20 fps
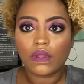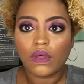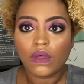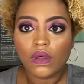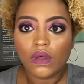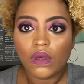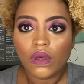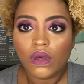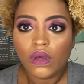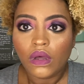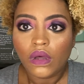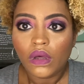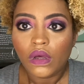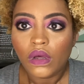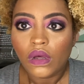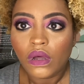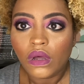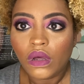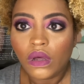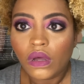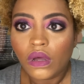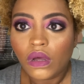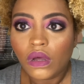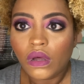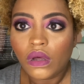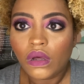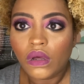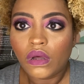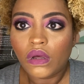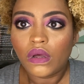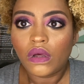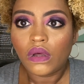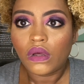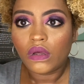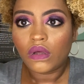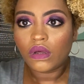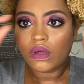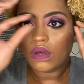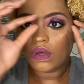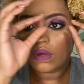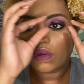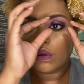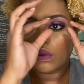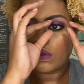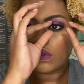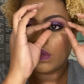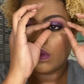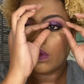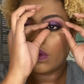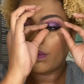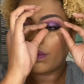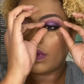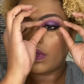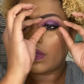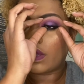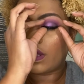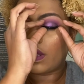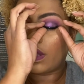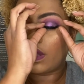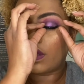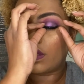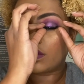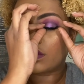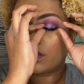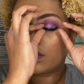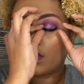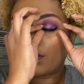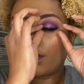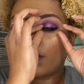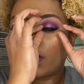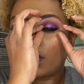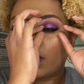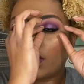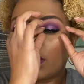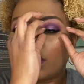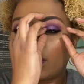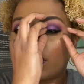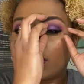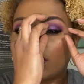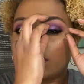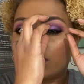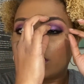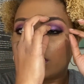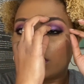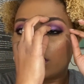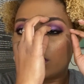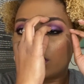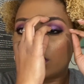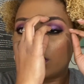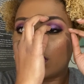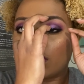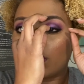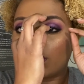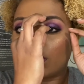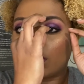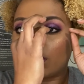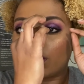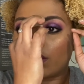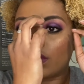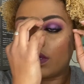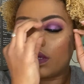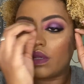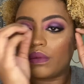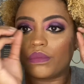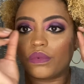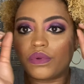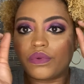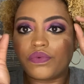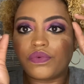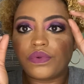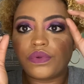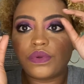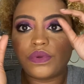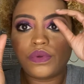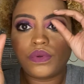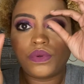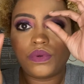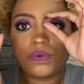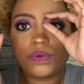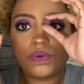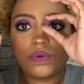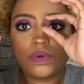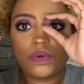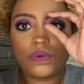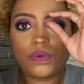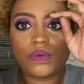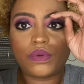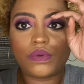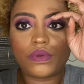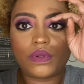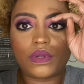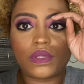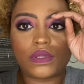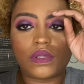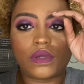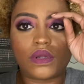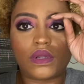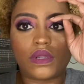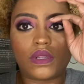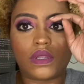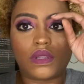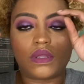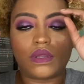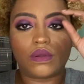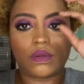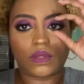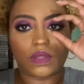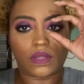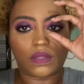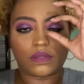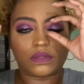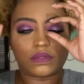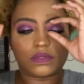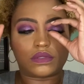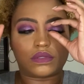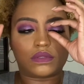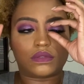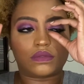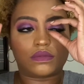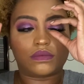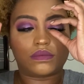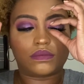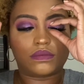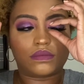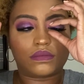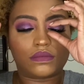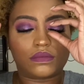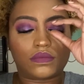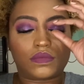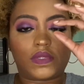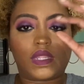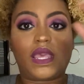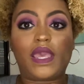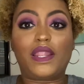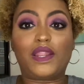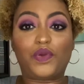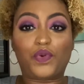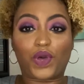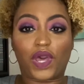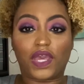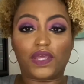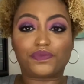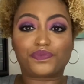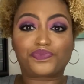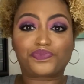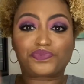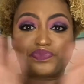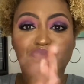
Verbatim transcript: oh Lord, my lash. Talking about not. oh no, it didn't move. Woo! I thought it did. Okay. Anyway,